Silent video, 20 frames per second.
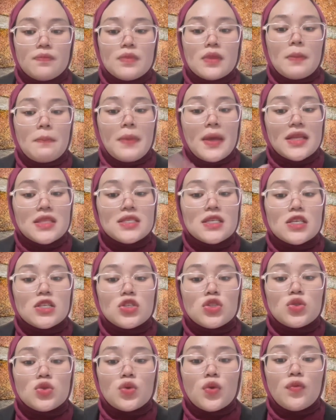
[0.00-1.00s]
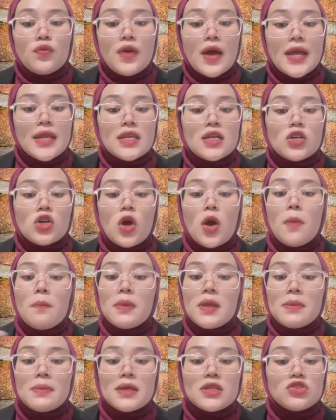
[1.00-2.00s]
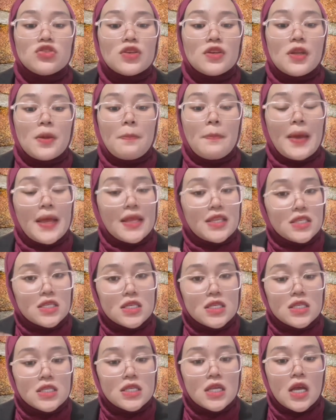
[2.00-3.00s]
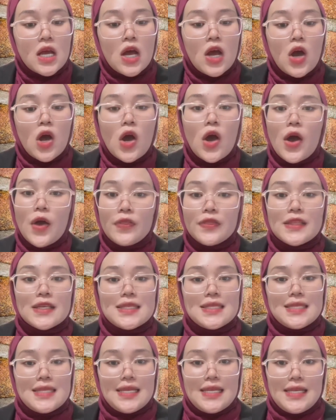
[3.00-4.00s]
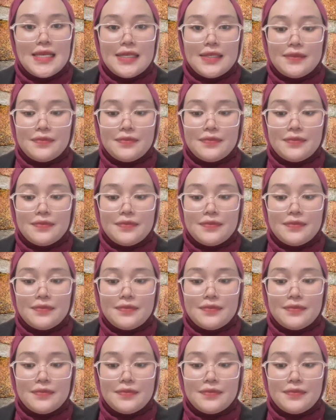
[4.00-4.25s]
patches to find the complementary patches on the ceiling.